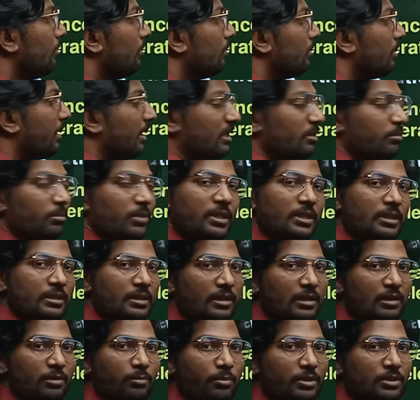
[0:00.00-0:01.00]
kinematic
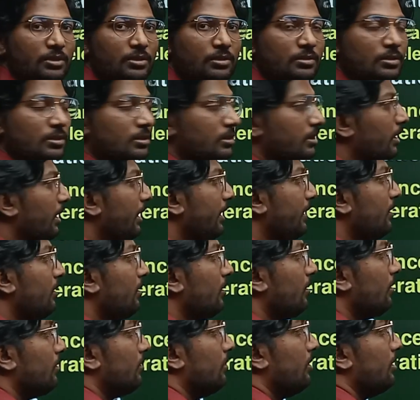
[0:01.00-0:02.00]
equations. And
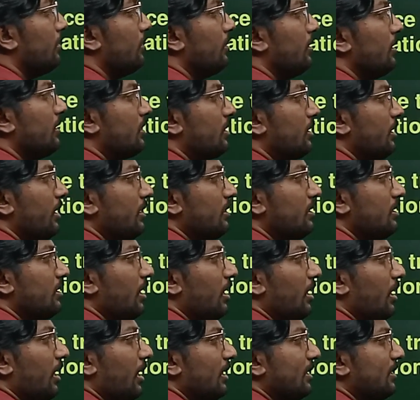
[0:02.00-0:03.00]
the distance they
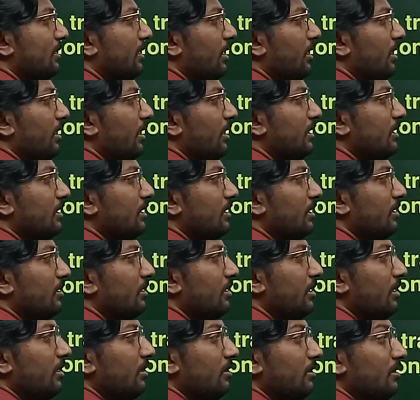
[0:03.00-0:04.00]
are asking, is it in
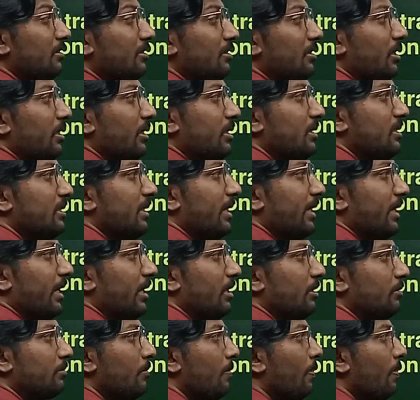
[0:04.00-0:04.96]
the third second?